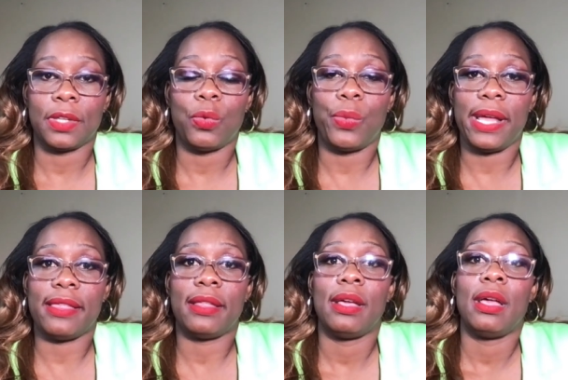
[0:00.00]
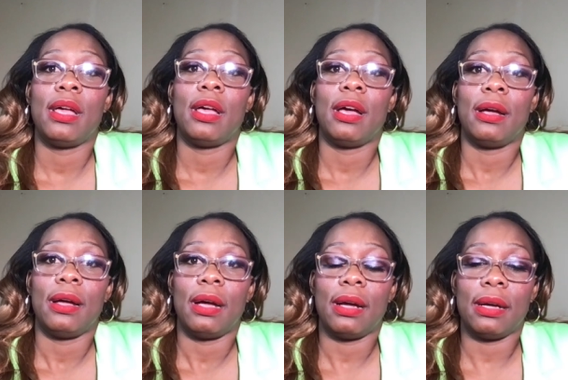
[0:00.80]
with
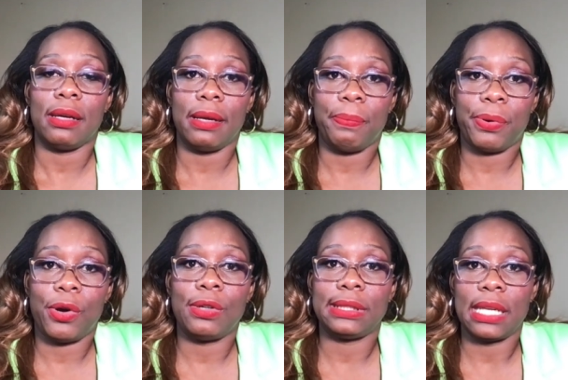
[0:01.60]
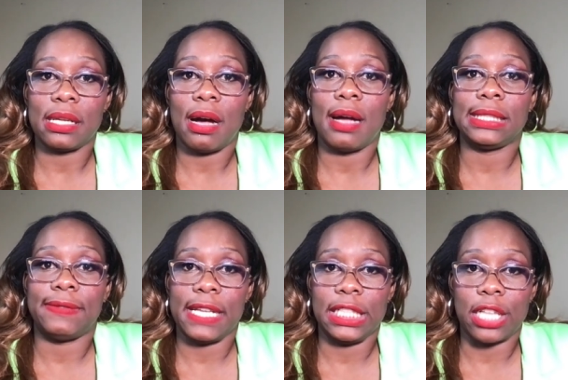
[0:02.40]
pros and cons
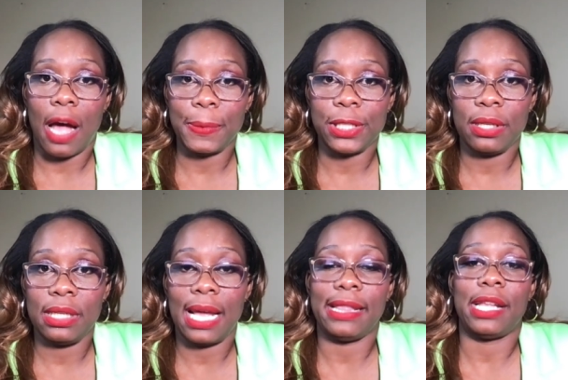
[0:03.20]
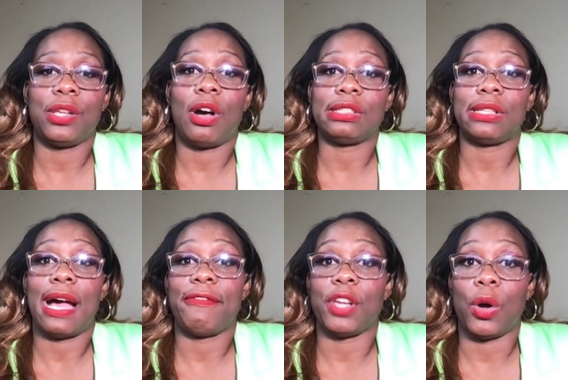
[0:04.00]
for each option. And then you also
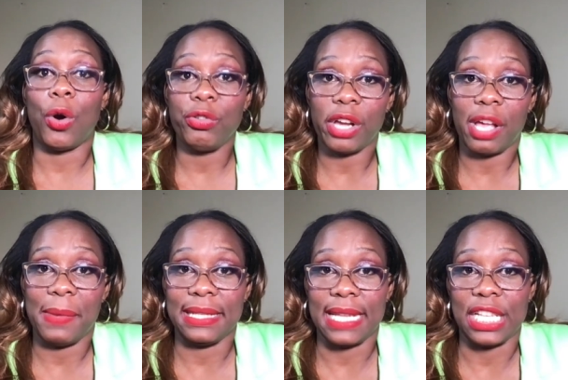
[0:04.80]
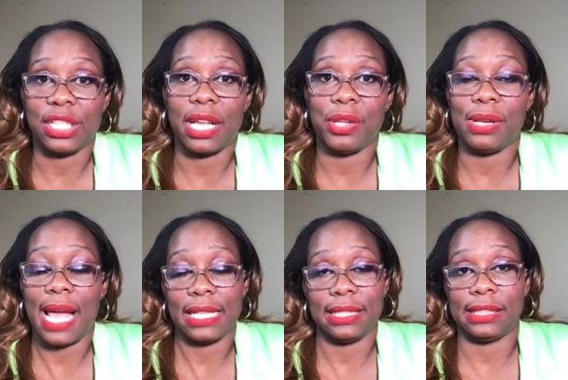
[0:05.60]
have your own recommendation that you'd
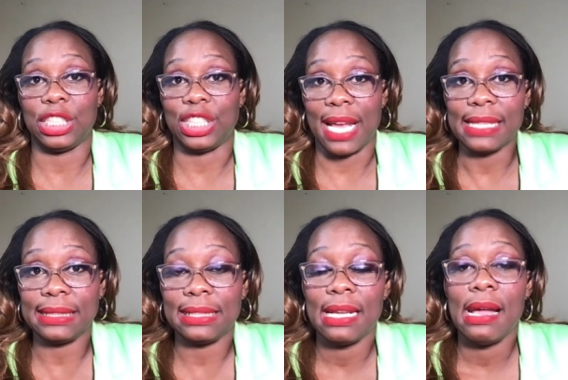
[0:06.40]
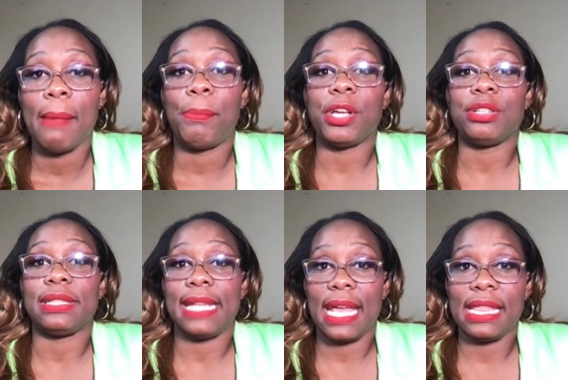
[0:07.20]
like to suggest, but
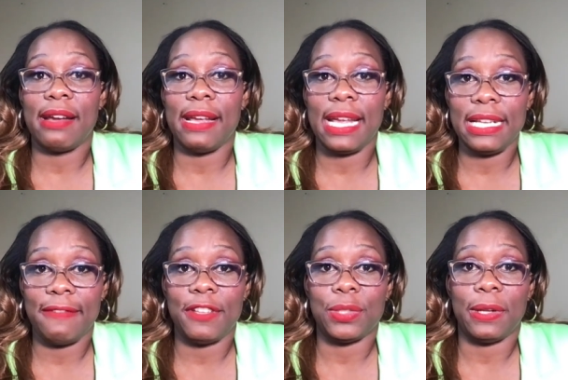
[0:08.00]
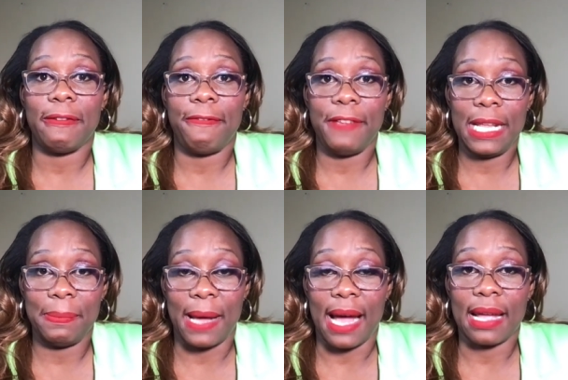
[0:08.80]
you'll take their individual
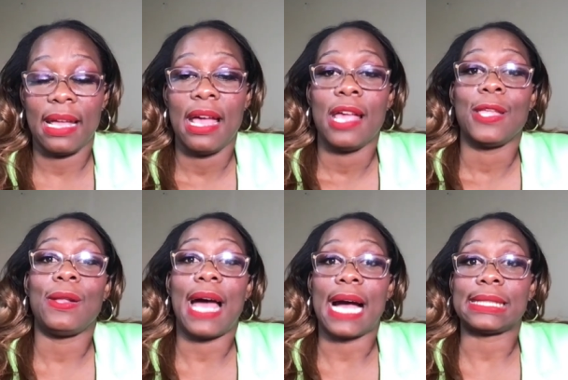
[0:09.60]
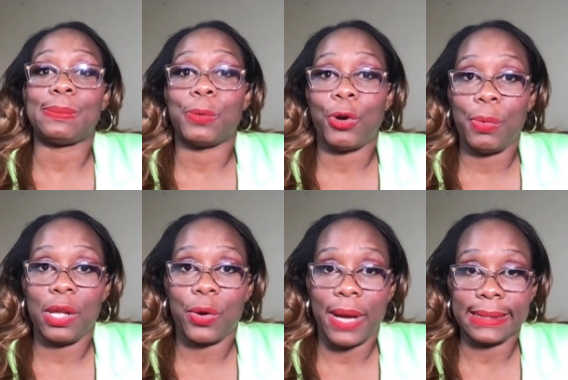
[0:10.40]
feedback. You'll ask
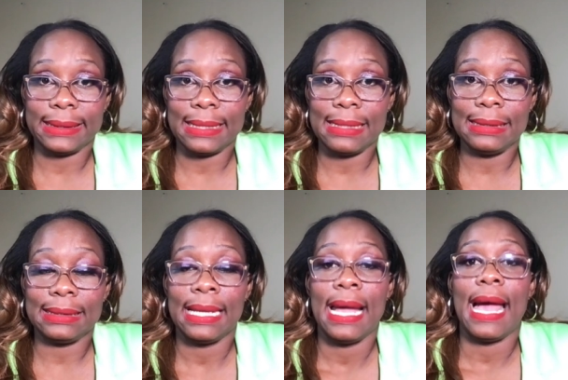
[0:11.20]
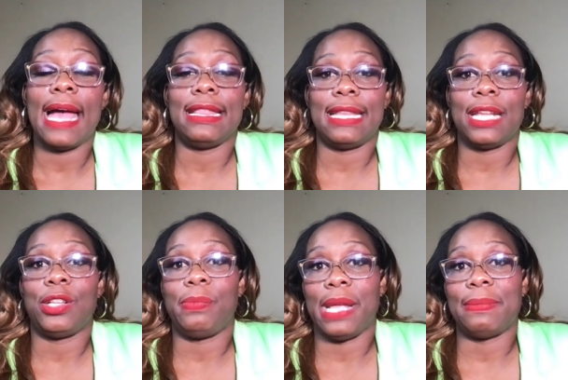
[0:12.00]
probing questions and then
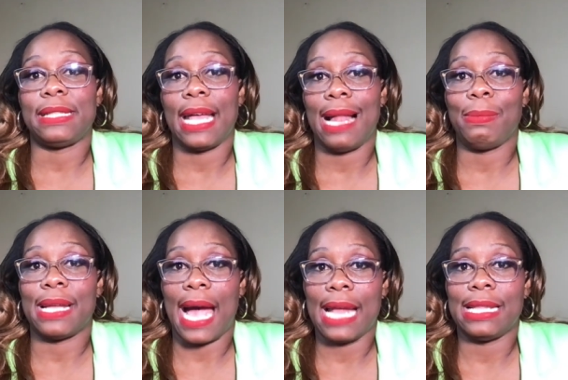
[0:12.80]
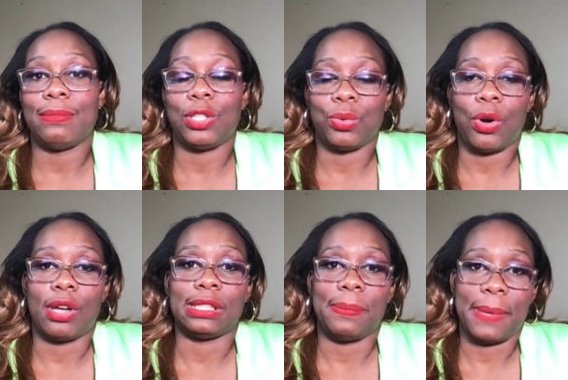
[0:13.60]
you'll be able to help guide them
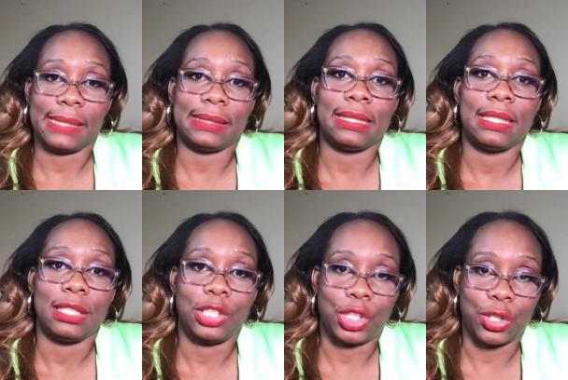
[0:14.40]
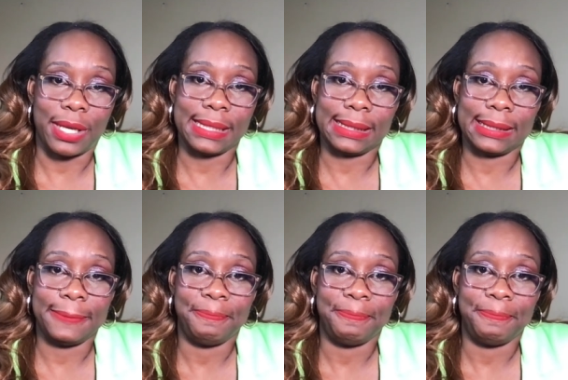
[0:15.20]
towards the best choice.